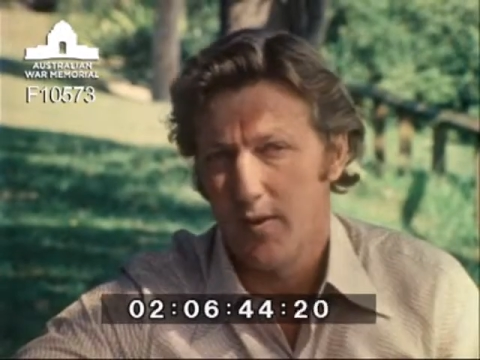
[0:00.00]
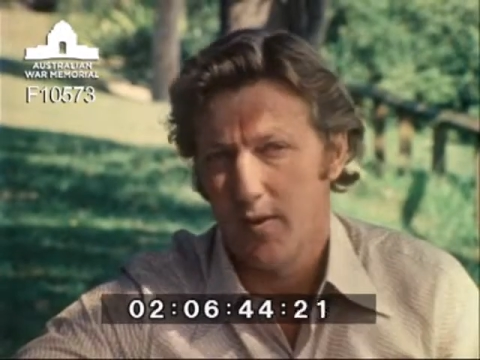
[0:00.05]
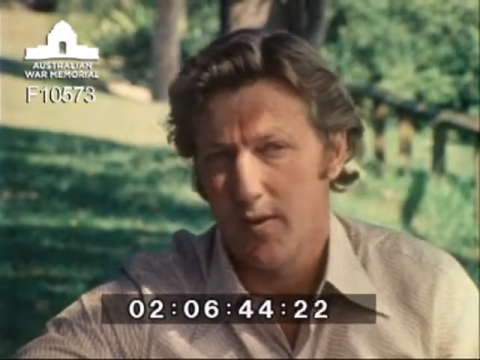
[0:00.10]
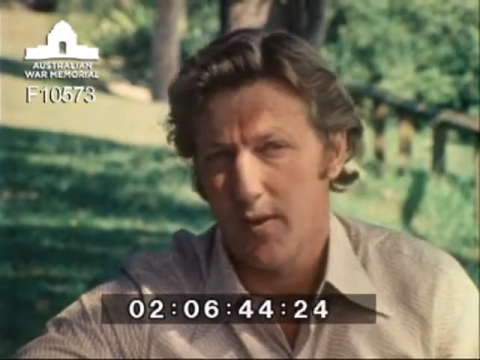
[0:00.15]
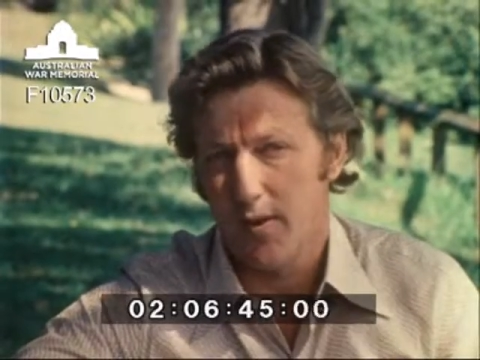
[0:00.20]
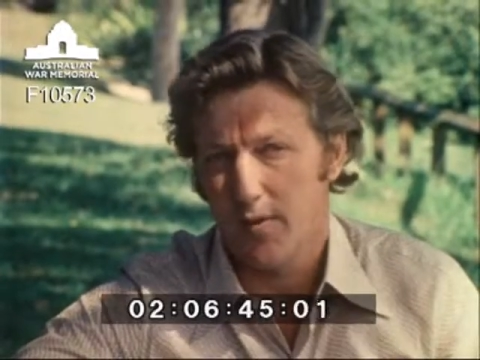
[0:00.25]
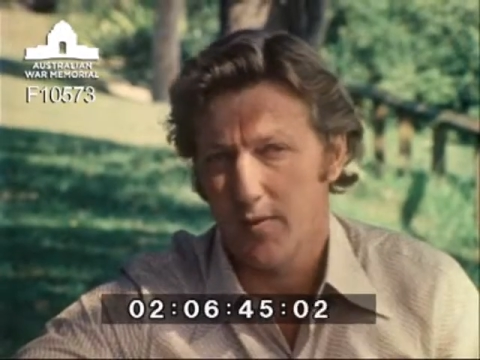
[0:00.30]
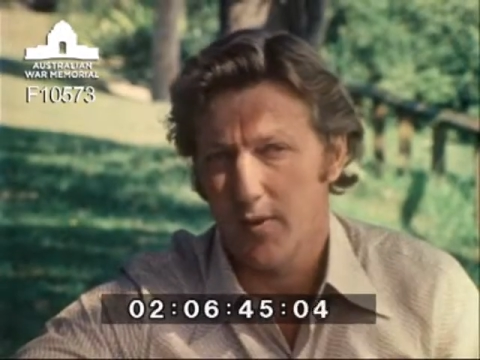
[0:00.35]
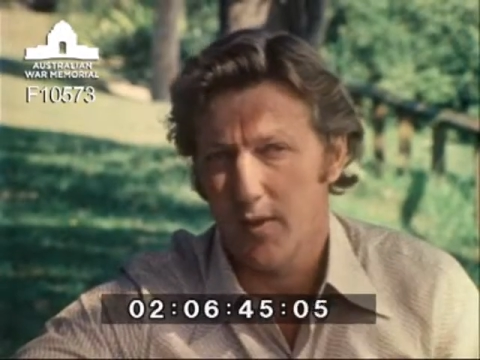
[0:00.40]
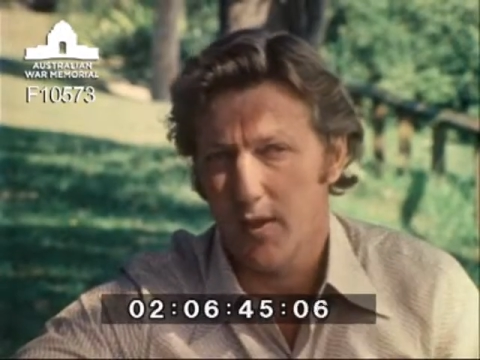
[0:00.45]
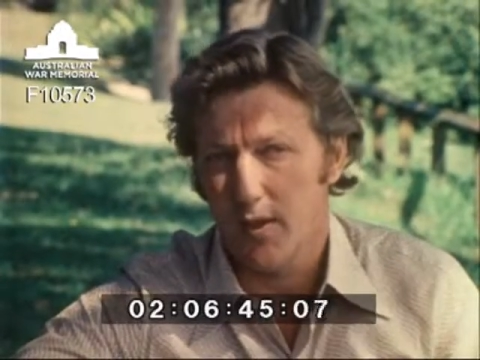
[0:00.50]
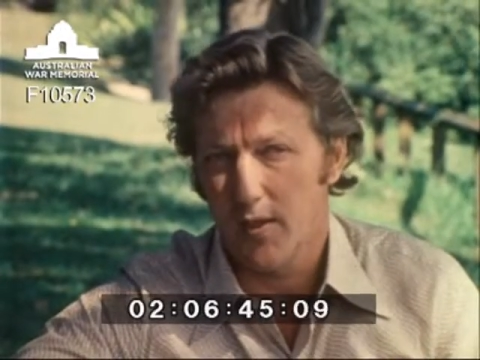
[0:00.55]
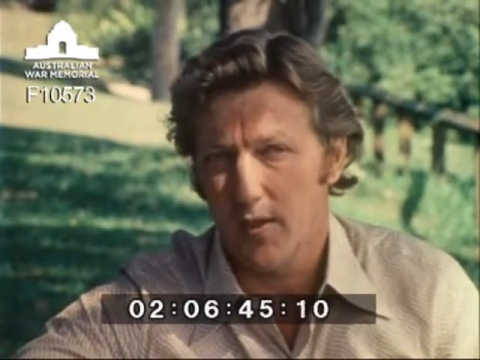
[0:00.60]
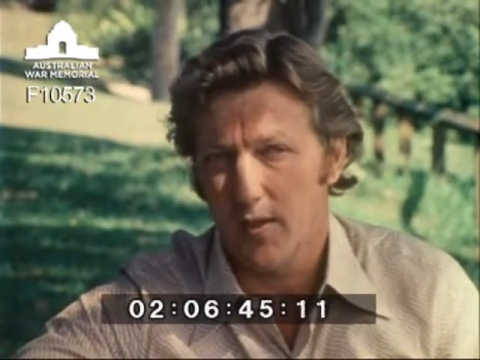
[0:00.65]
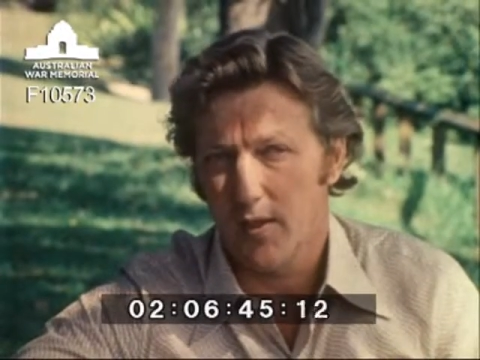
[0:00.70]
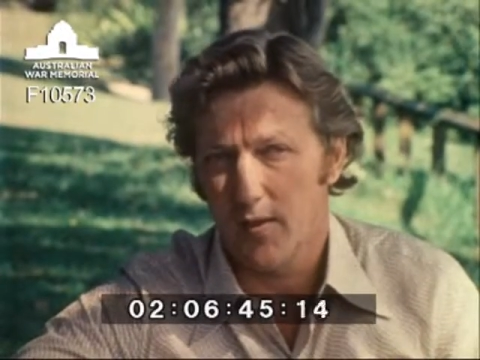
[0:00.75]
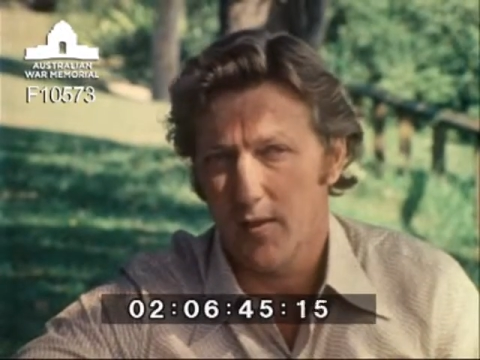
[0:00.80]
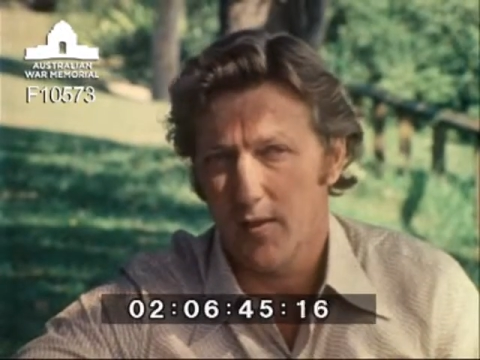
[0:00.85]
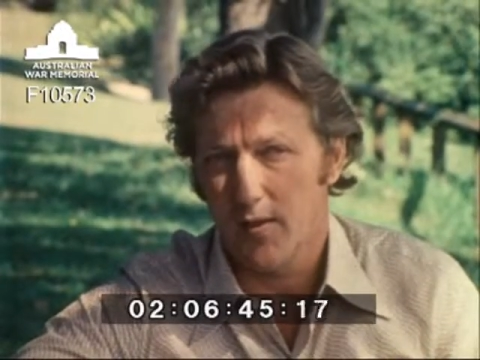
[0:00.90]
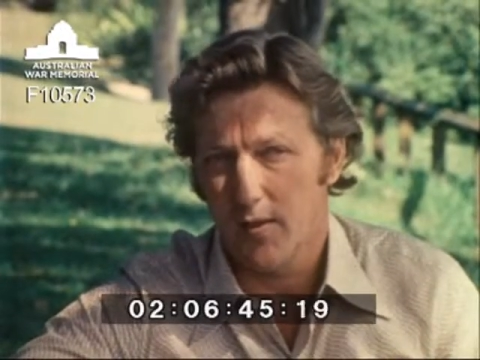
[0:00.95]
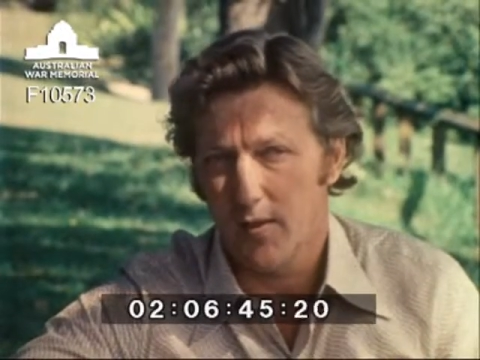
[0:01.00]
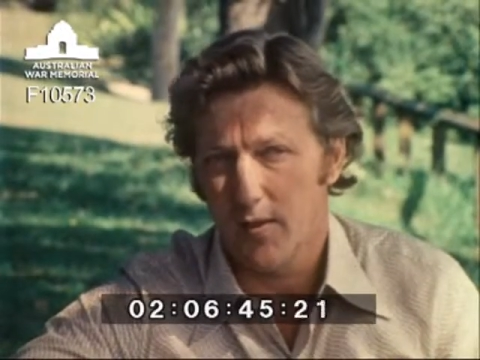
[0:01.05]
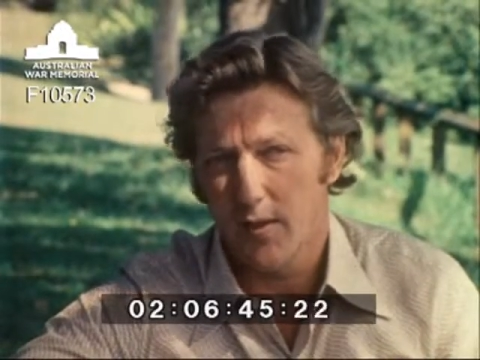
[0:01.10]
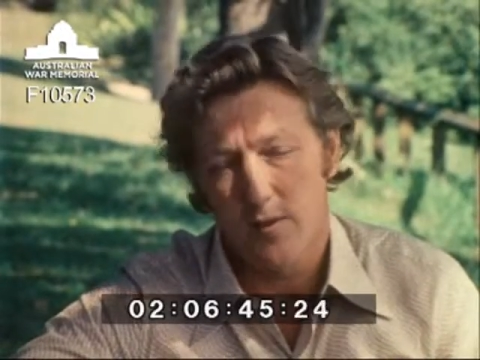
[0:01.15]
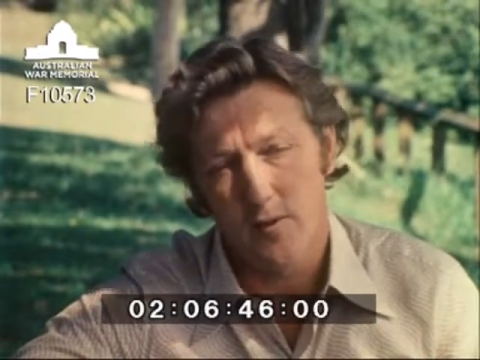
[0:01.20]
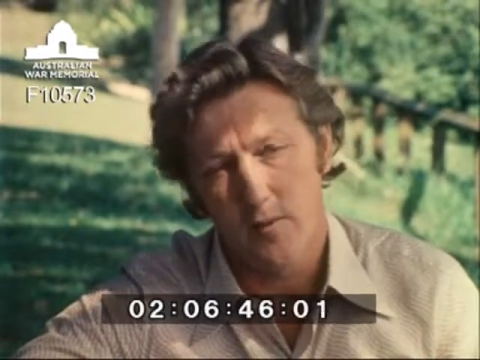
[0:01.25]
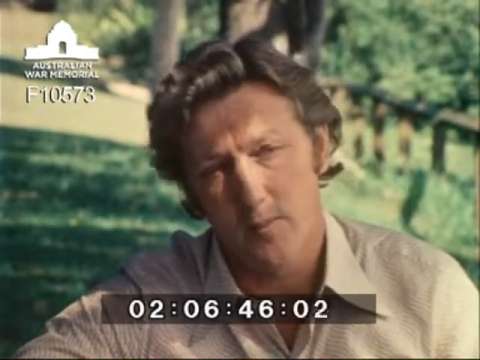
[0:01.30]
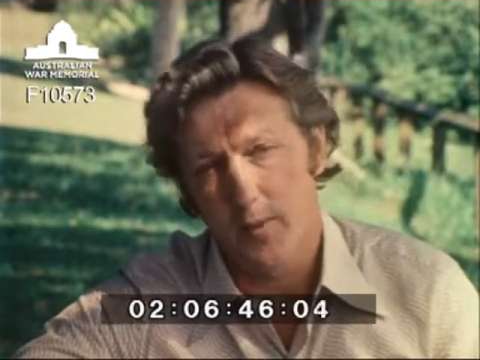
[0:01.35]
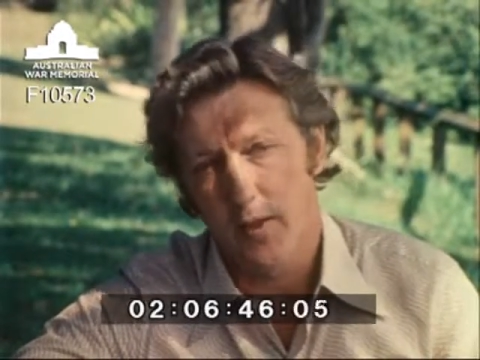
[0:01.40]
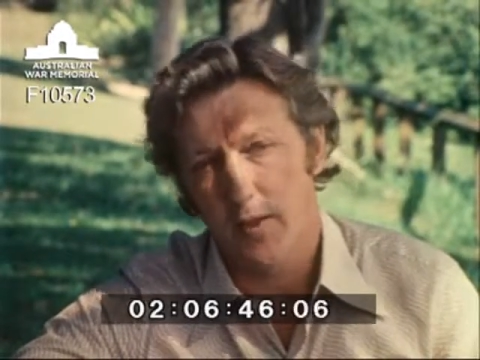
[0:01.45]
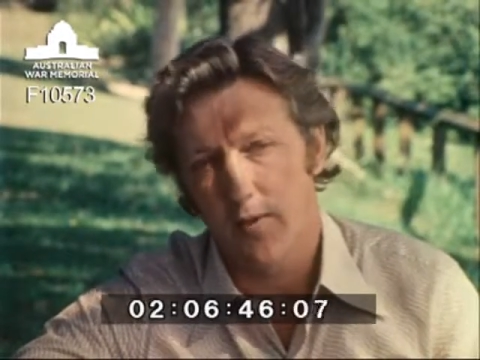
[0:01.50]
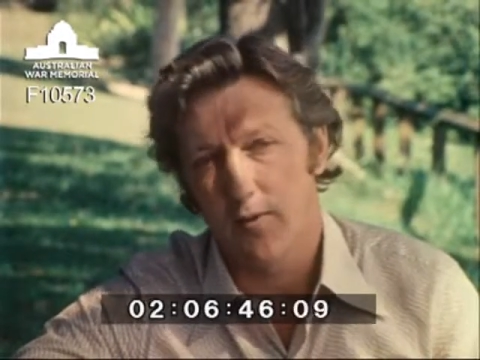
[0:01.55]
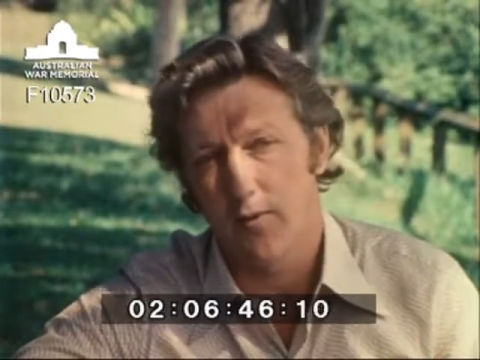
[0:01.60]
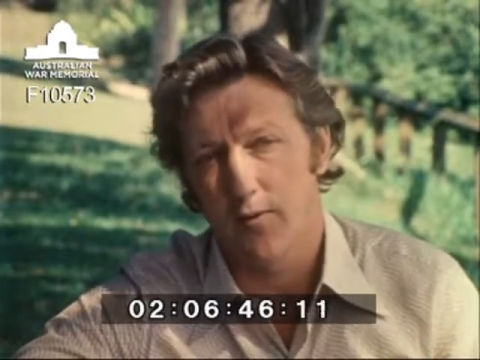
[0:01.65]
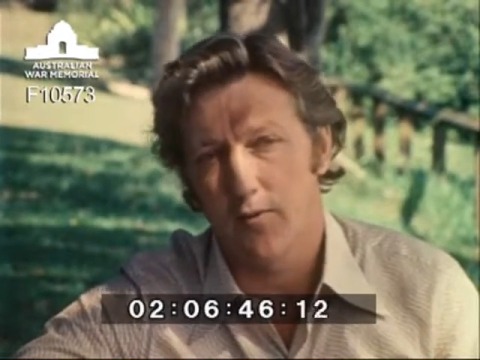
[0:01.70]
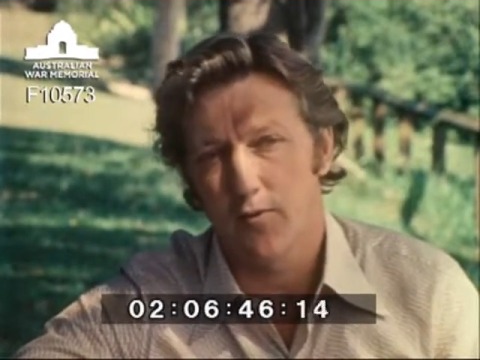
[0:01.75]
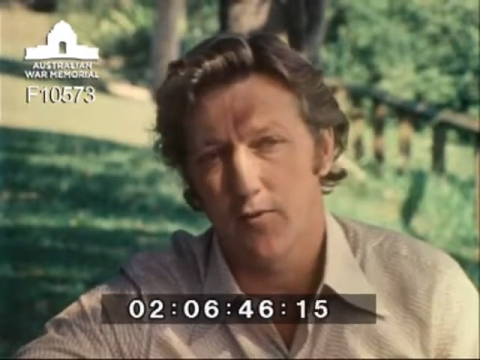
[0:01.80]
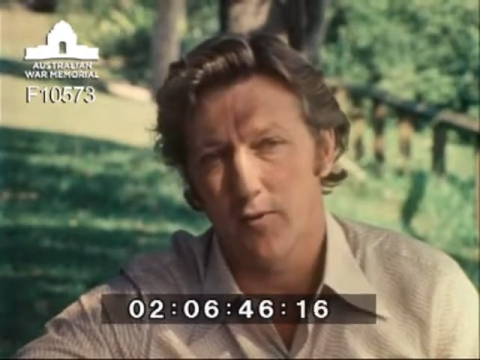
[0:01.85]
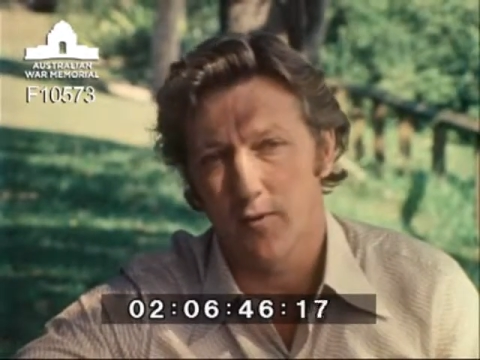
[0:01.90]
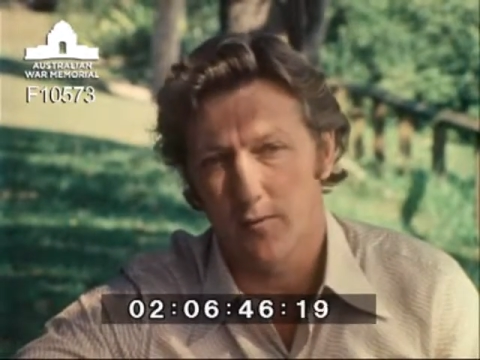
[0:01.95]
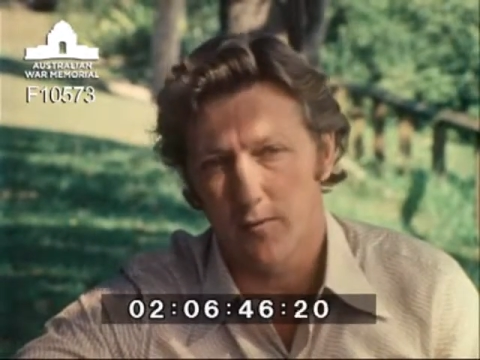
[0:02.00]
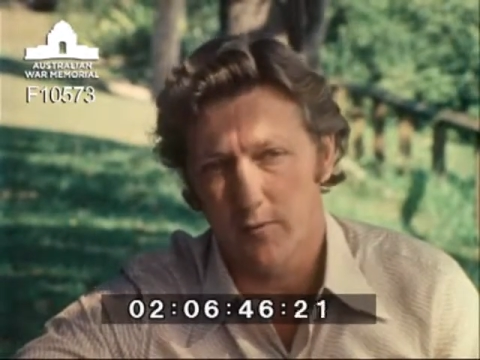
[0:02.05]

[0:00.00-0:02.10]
and gaining independence and